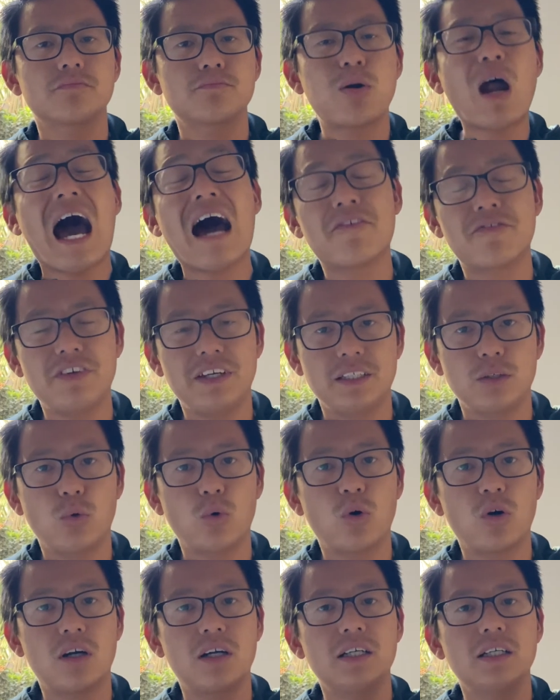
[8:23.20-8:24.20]
profit,
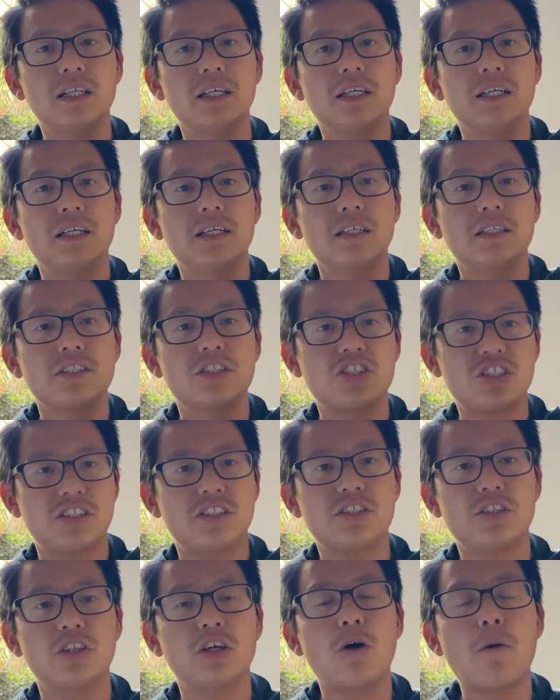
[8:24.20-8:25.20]
or
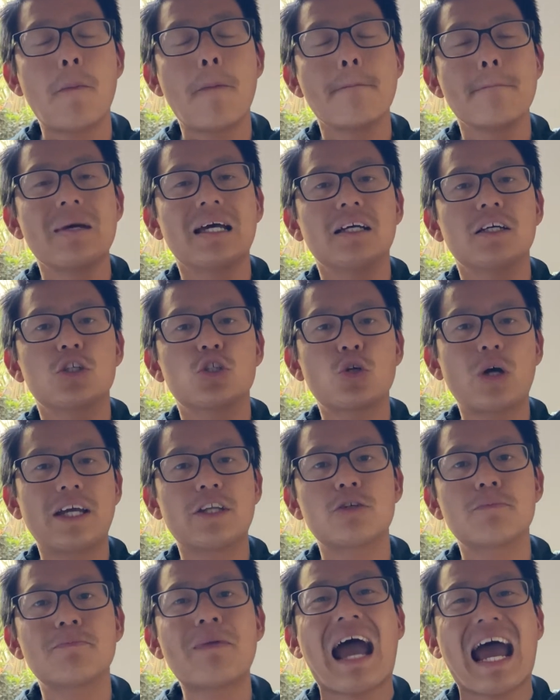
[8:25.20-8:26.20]
just, you know, try
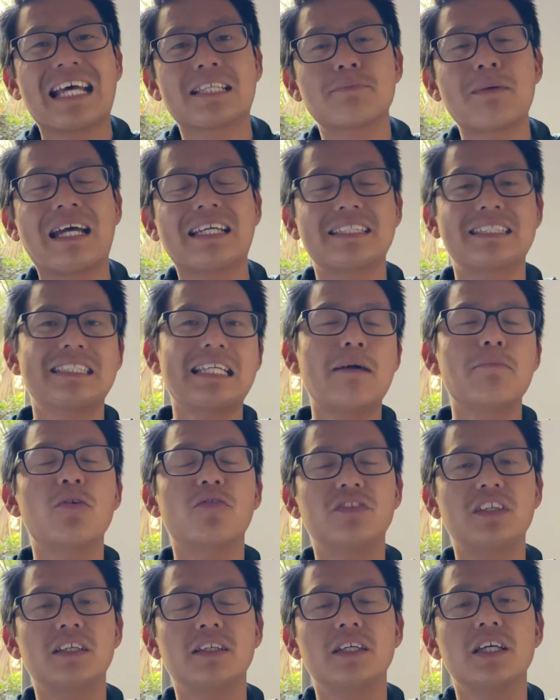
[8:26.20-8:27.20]
to pass by some
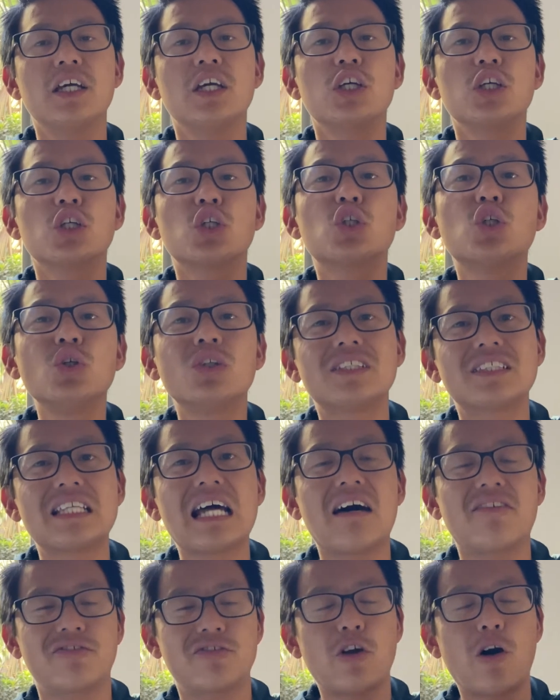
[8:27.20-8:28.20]
of the good
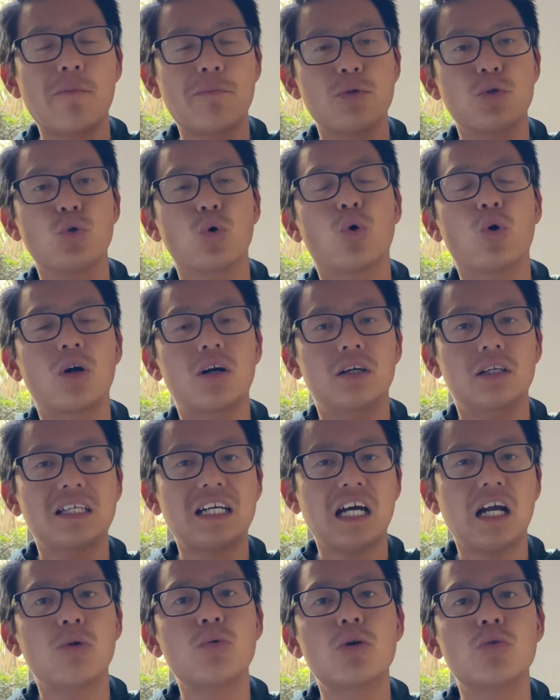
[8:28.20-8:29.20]
stuff from your
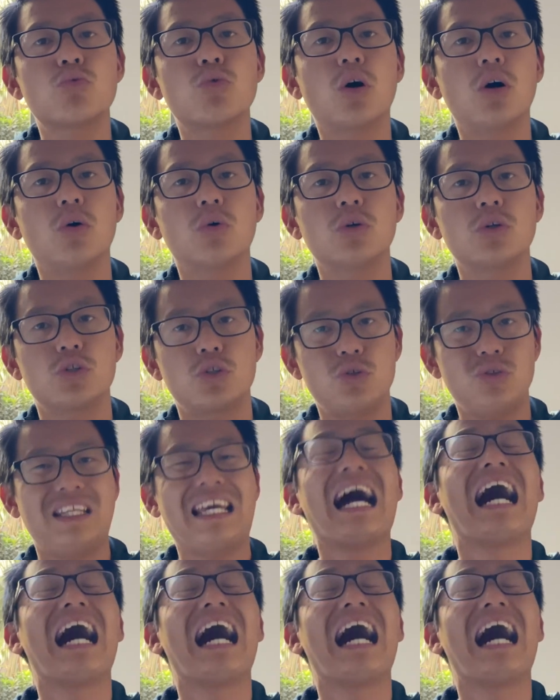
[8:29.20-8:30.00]
current role to the